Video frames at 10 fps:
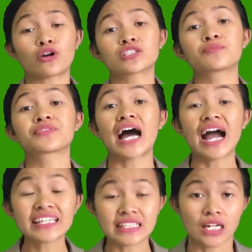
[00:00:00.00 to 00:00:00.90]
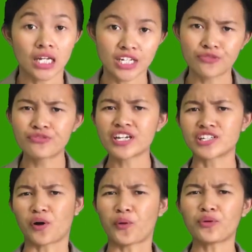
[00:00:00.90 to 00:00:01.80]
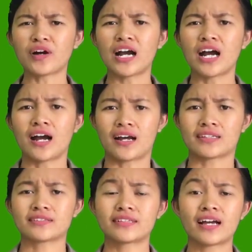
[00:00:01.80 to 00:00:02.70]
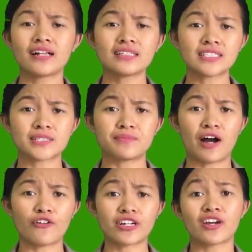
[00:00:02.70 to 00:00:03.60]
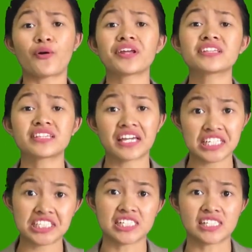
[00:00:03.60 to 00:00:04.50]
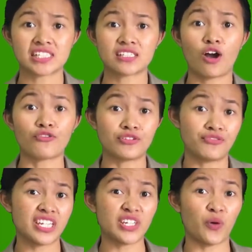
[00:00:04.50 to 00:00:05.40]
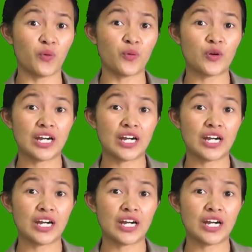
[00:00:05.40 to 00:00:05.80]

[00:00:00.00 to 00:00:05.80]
or subtitle in the video tells about the orientations of the video,